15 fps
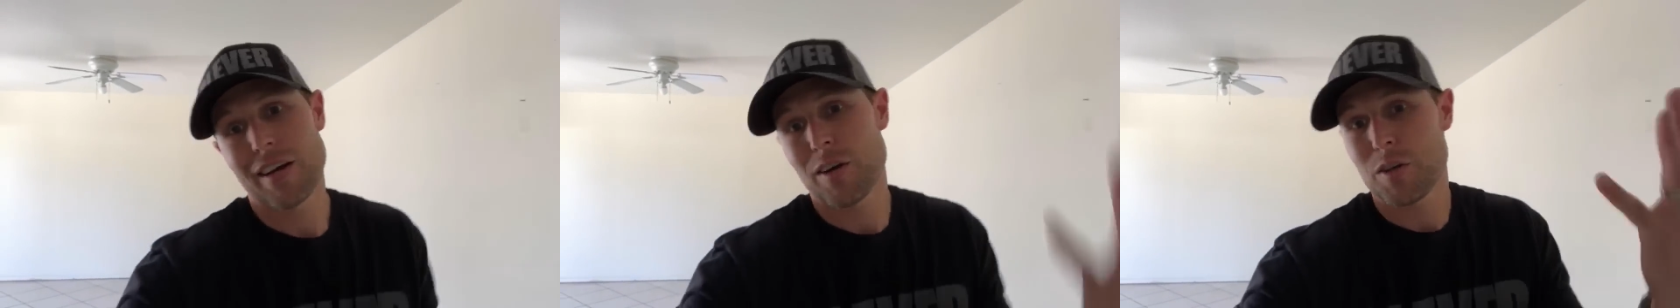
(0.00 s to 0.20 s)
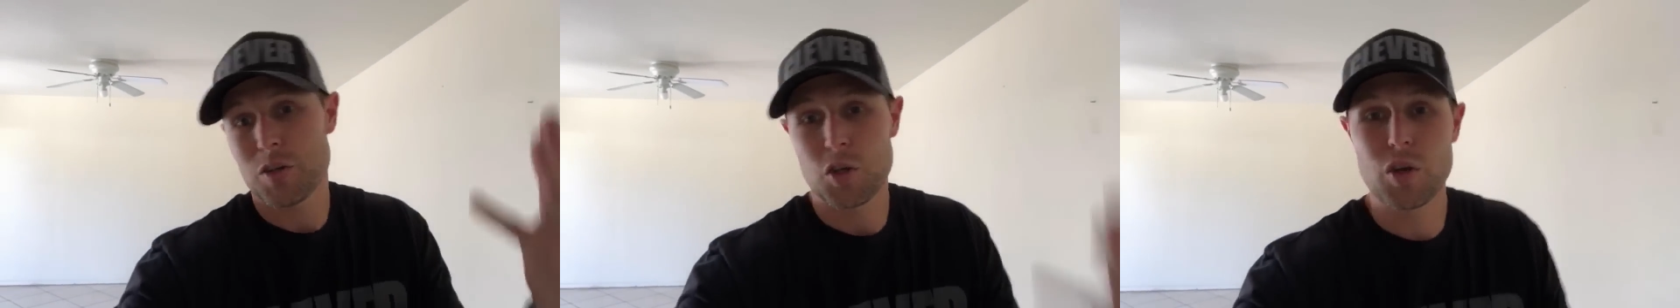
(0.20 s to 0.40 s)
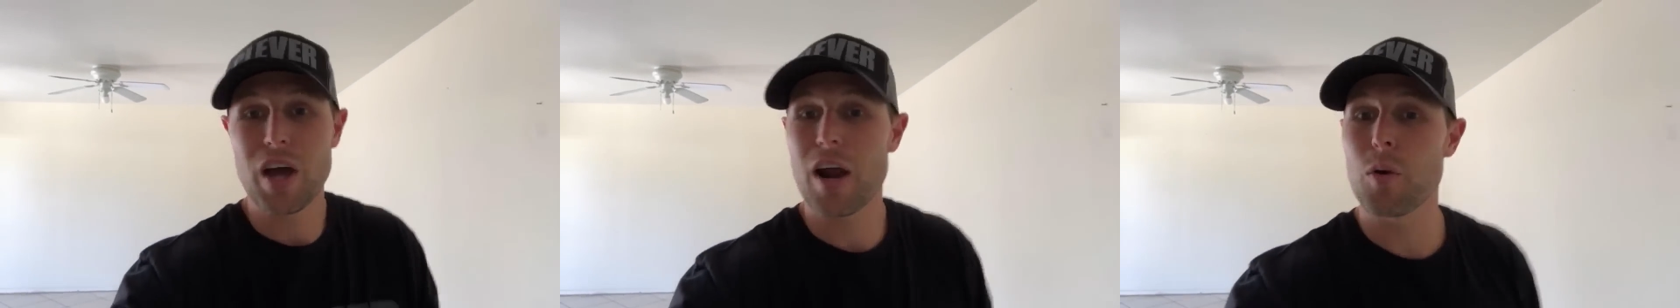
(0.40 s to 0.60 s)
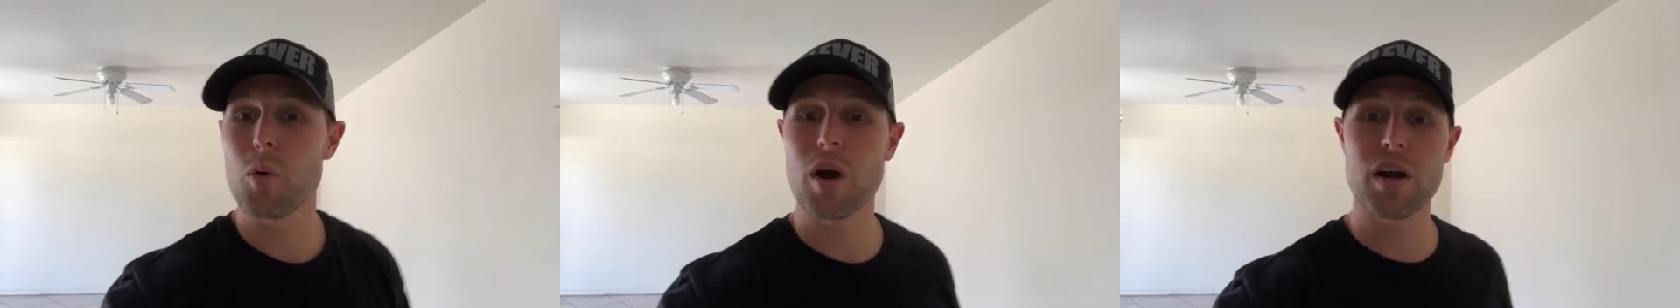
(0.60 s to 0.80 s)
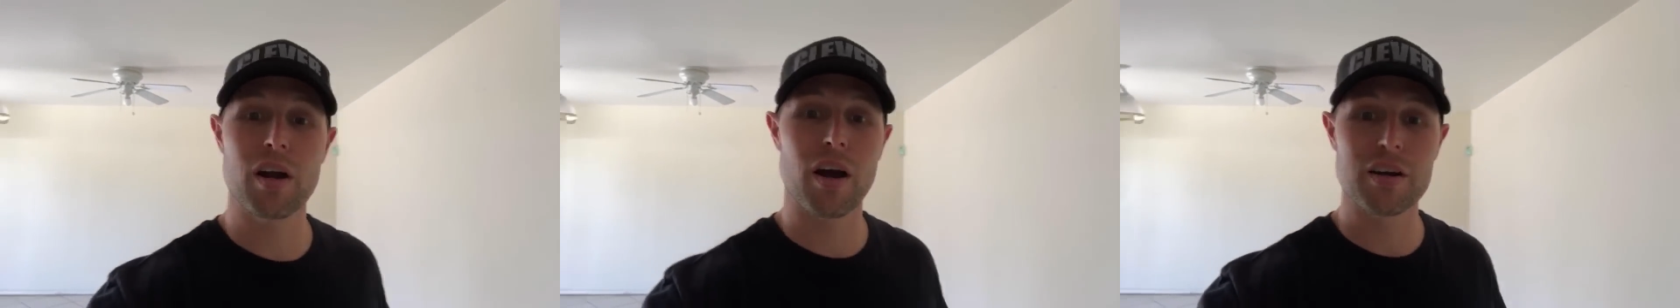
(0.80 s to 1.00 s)
gotta
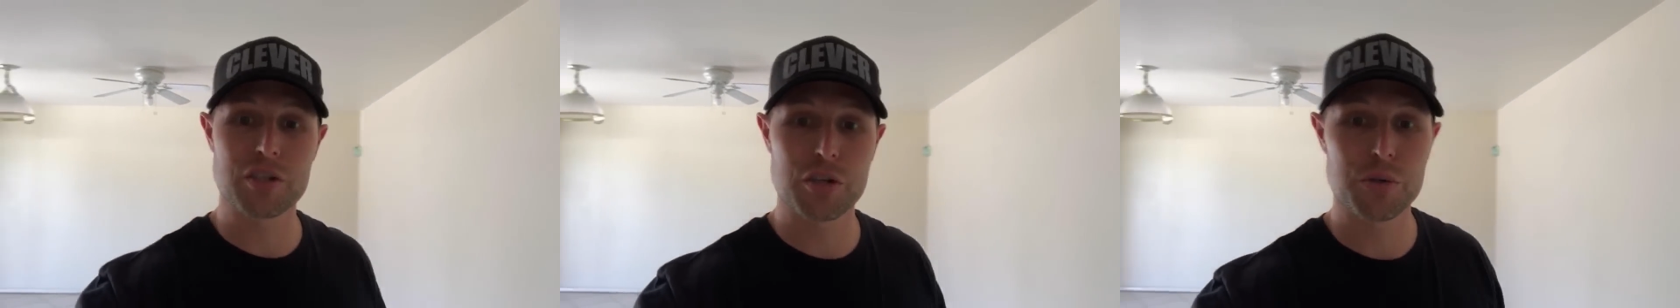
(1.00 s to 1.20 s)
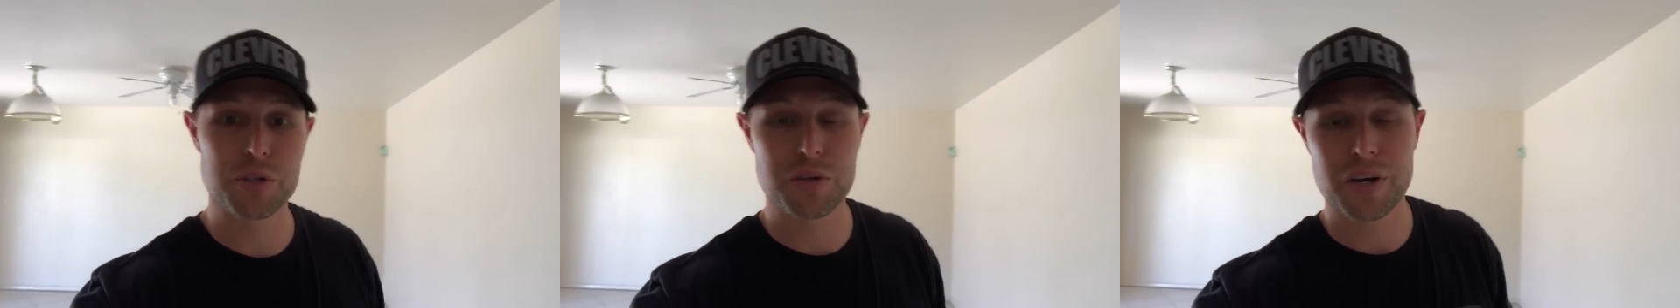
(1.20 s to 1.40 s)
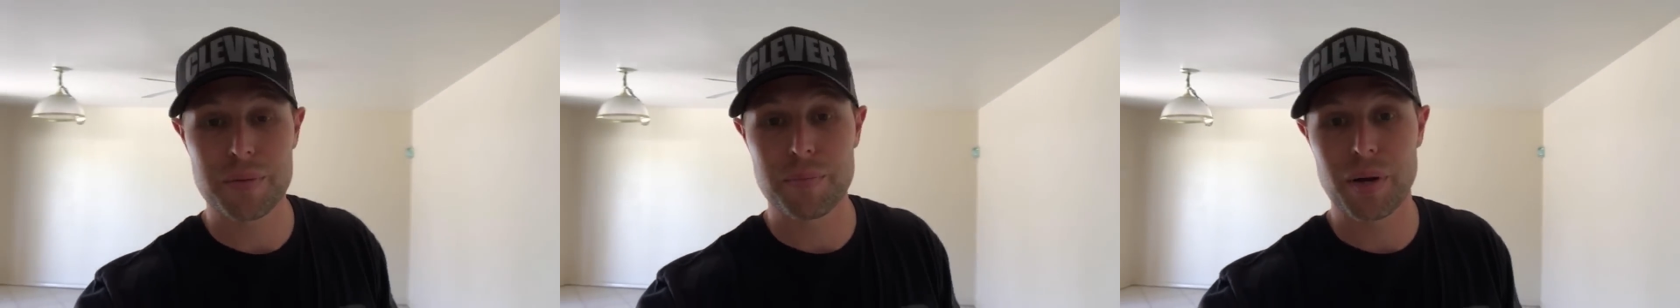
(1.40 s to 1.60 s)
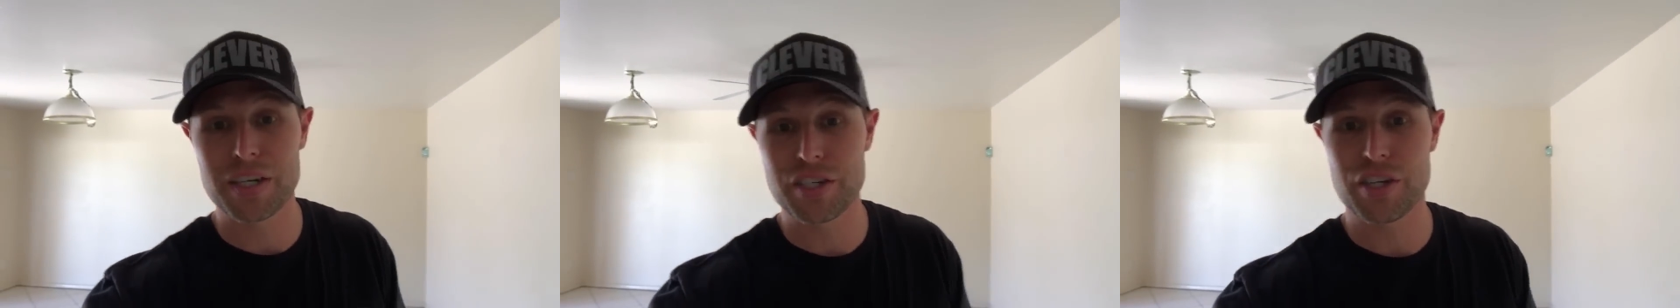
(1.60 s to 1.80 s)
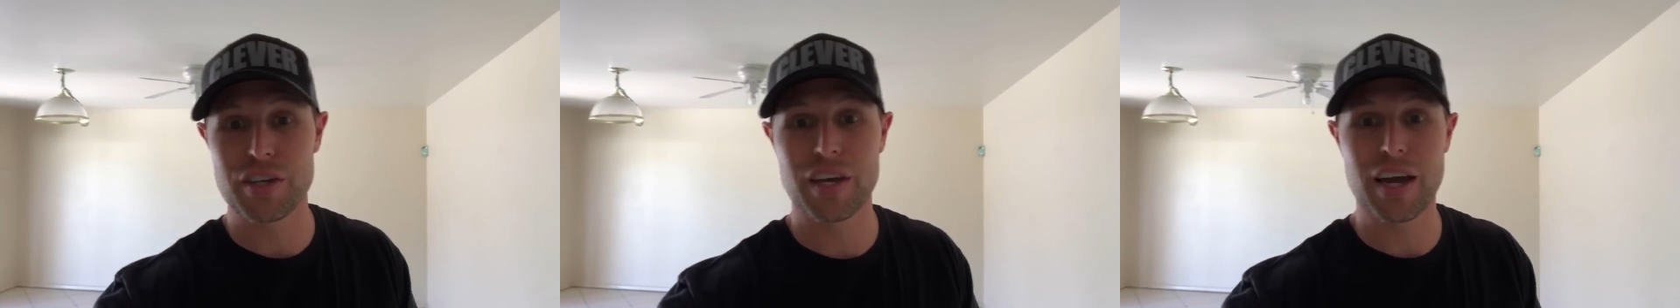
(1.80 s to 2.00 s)
work on a shoestring
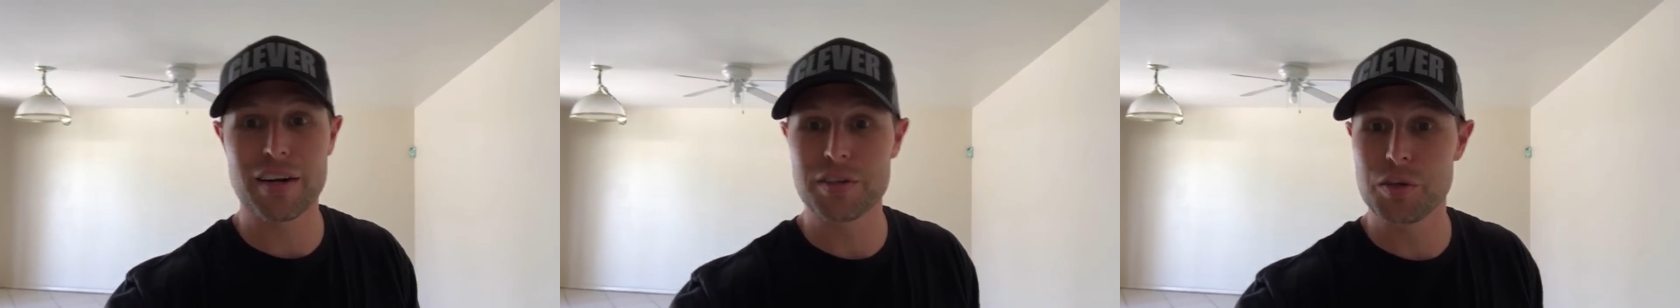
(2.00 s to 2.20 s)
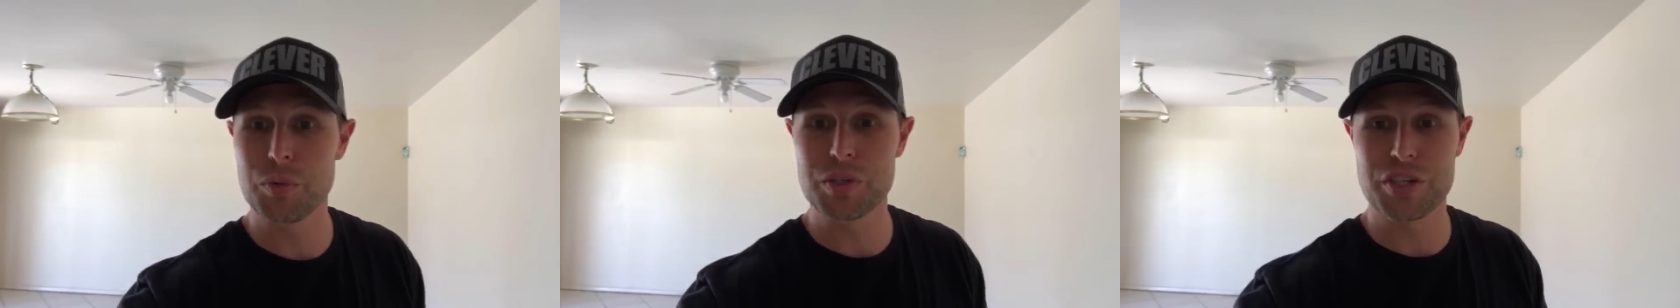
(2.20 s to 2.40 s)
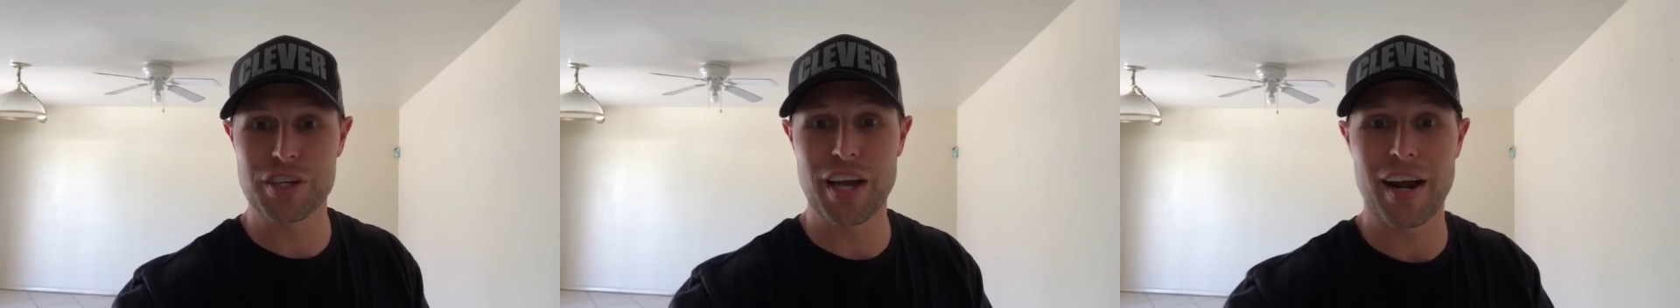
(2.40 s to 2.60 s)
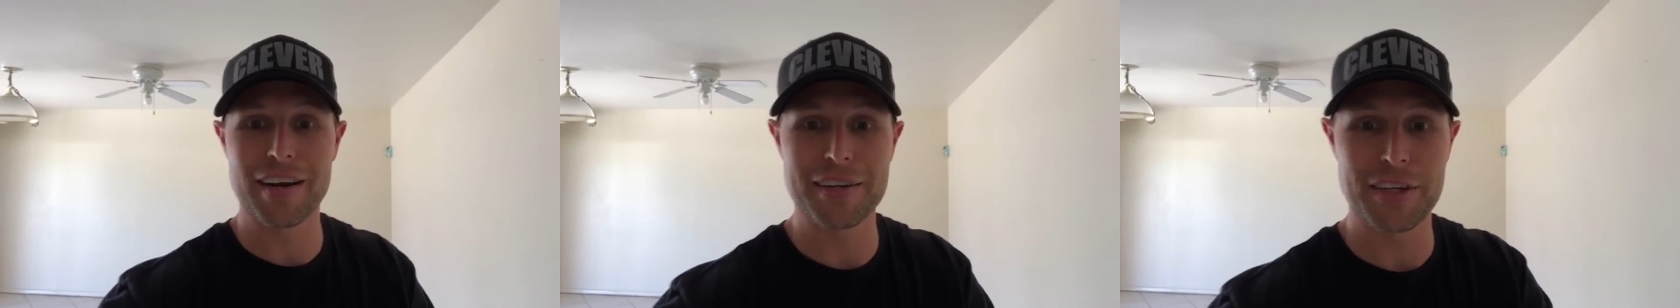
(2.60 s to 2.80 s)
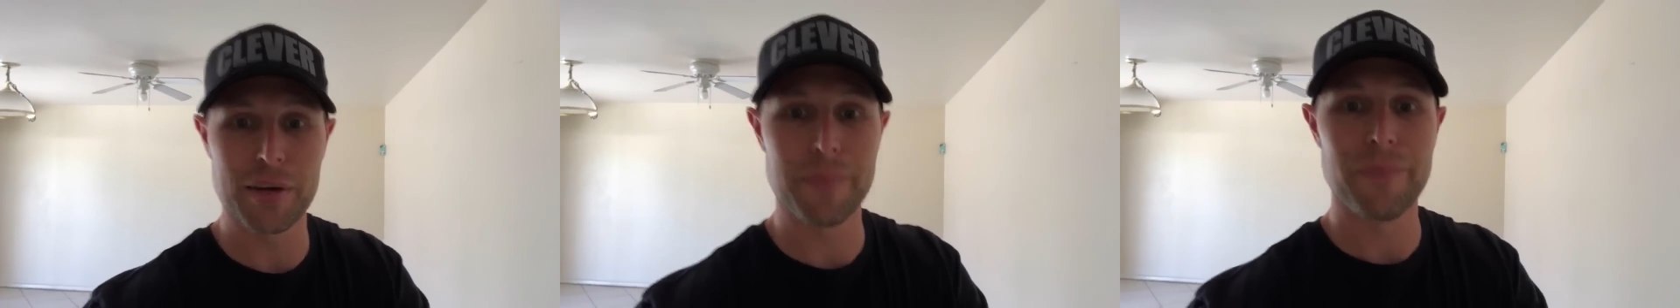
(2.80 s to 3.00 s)
budget, you gotta do what you
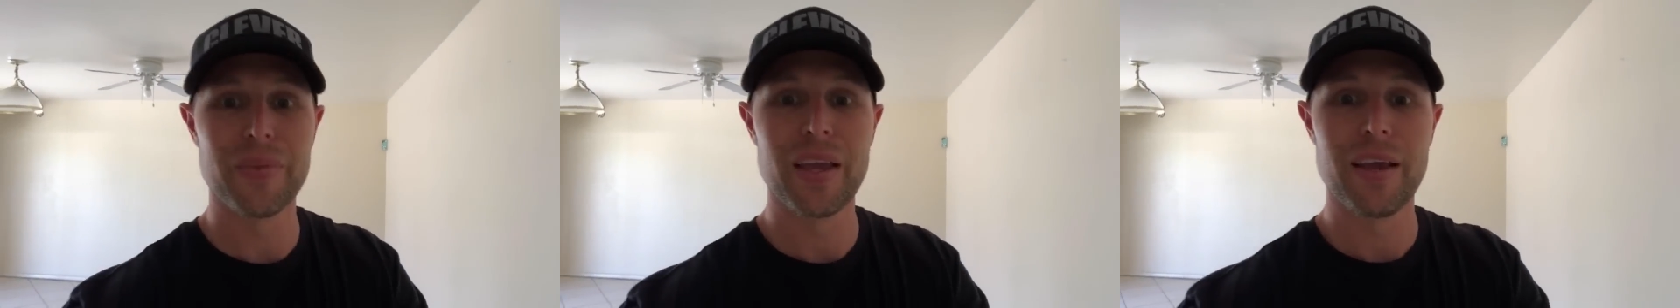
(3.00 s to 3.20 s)
gotta do.